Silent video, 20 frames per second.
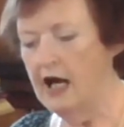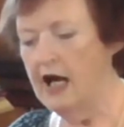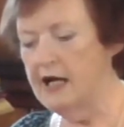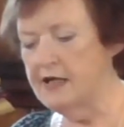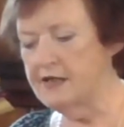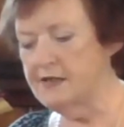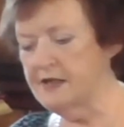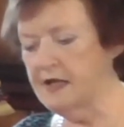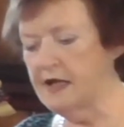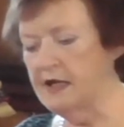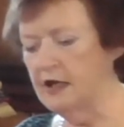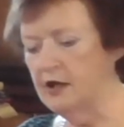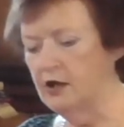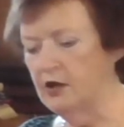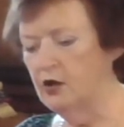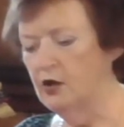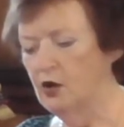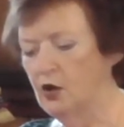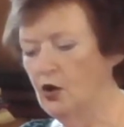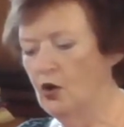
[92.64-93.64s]

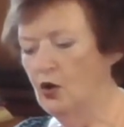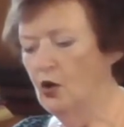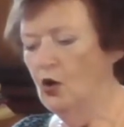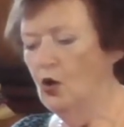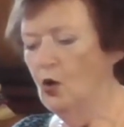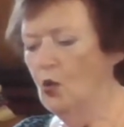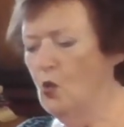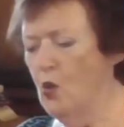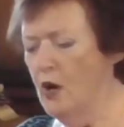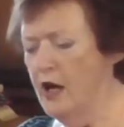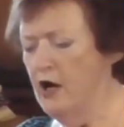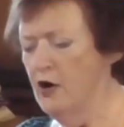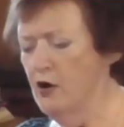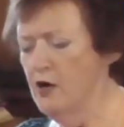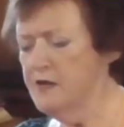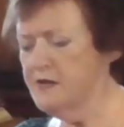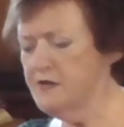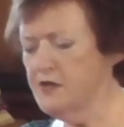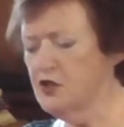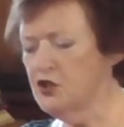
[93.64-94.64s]
asking, "Where
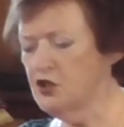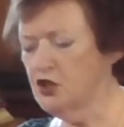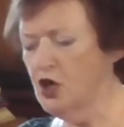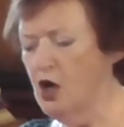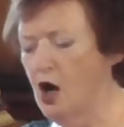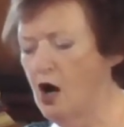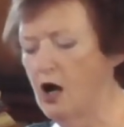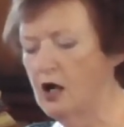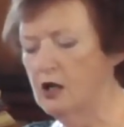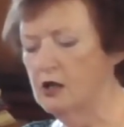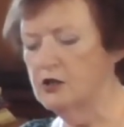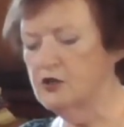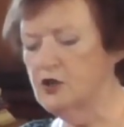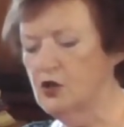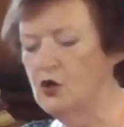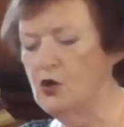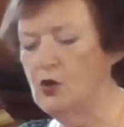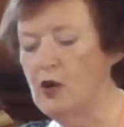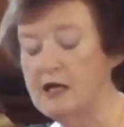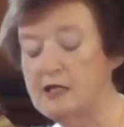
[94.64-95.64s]
is the child
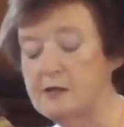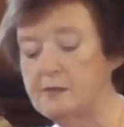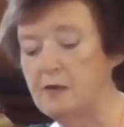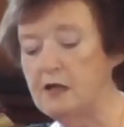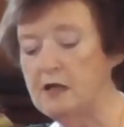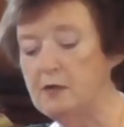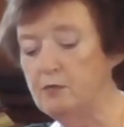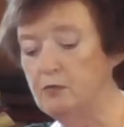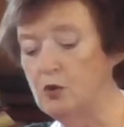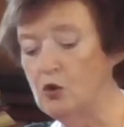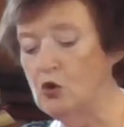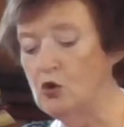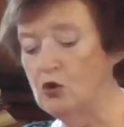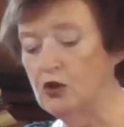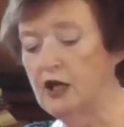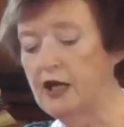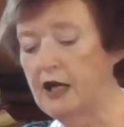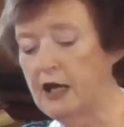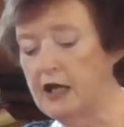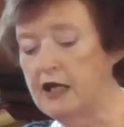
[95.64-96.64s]
who has been
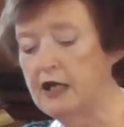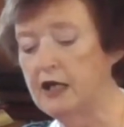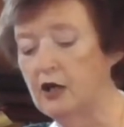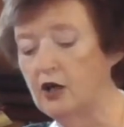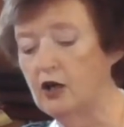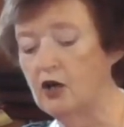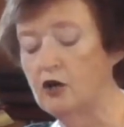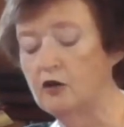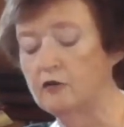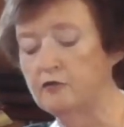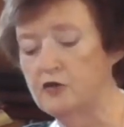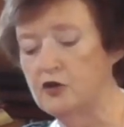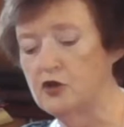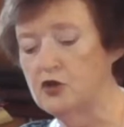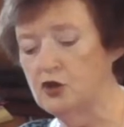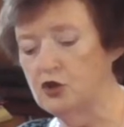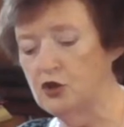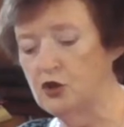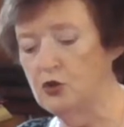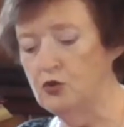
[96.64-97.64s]
born King of the
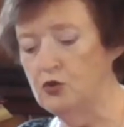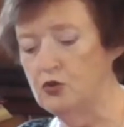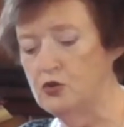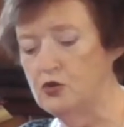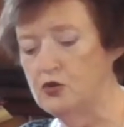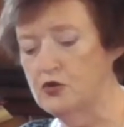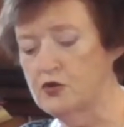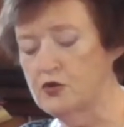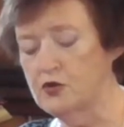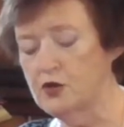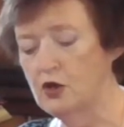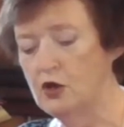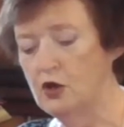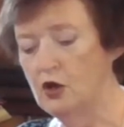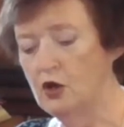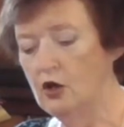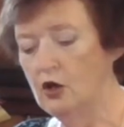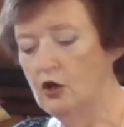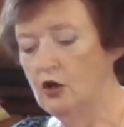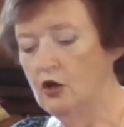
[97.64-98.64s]
Jews?
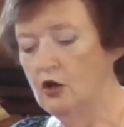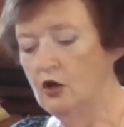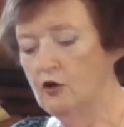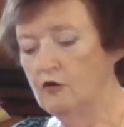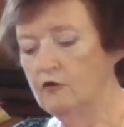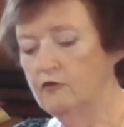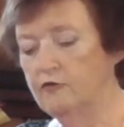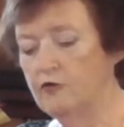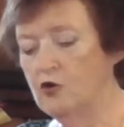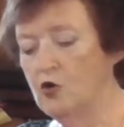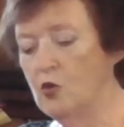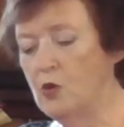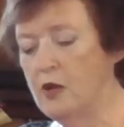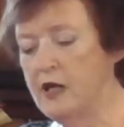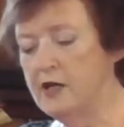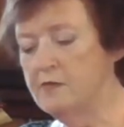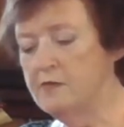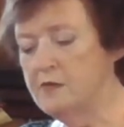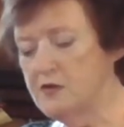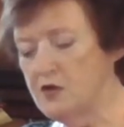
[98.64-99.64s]
For
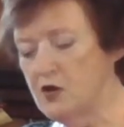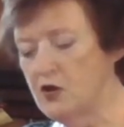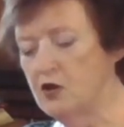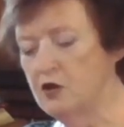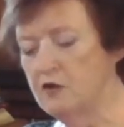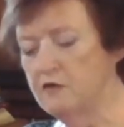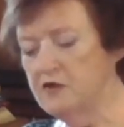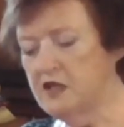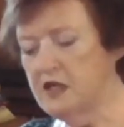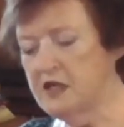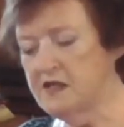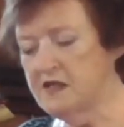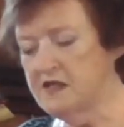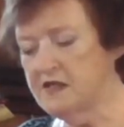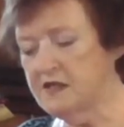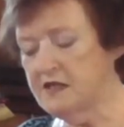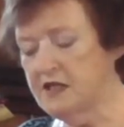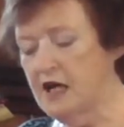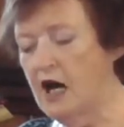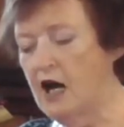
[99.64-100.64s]
we observed his
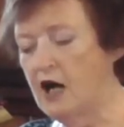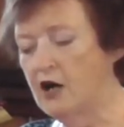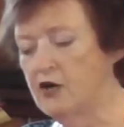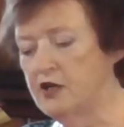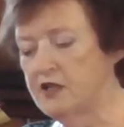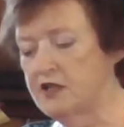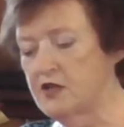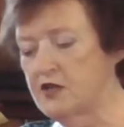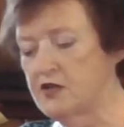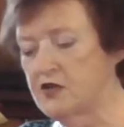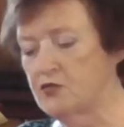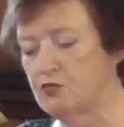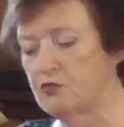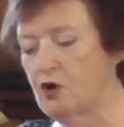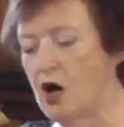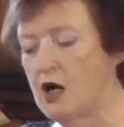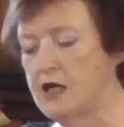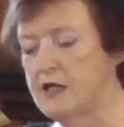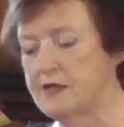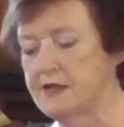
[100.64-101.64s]
star at its
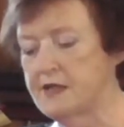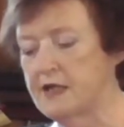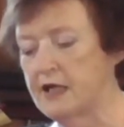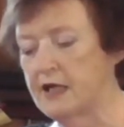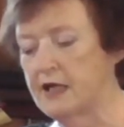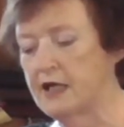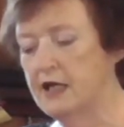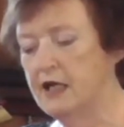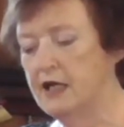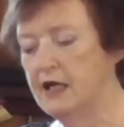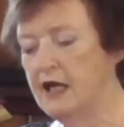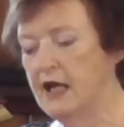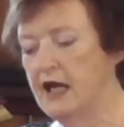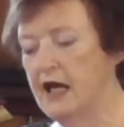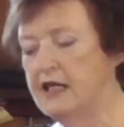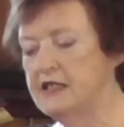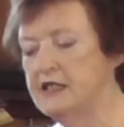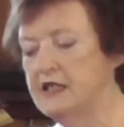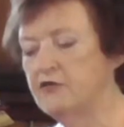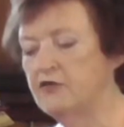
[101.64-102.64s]
rising
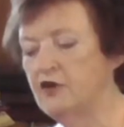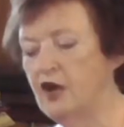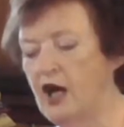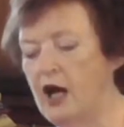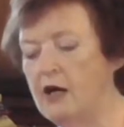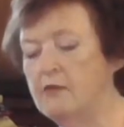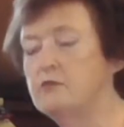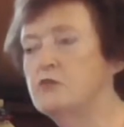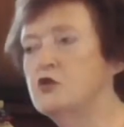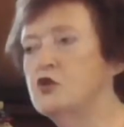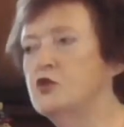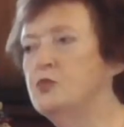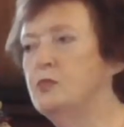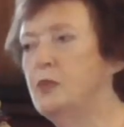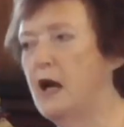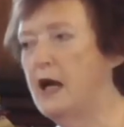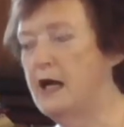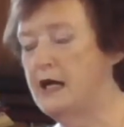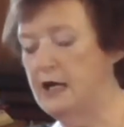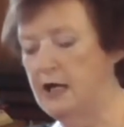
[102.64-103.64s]
and have come to
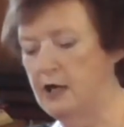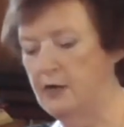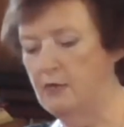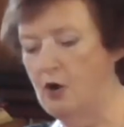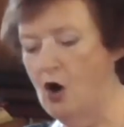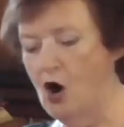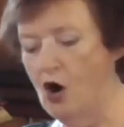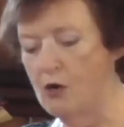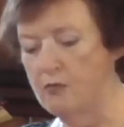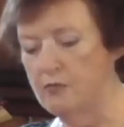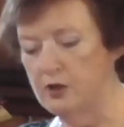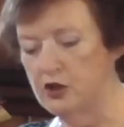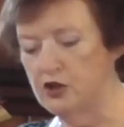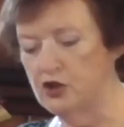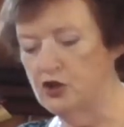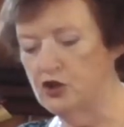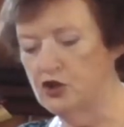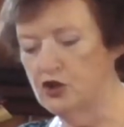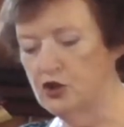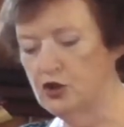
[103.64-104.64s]
pay him
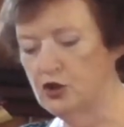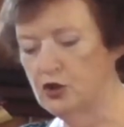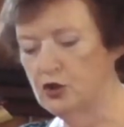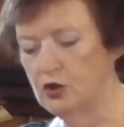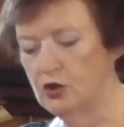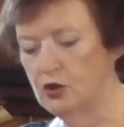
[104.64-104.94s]
homage."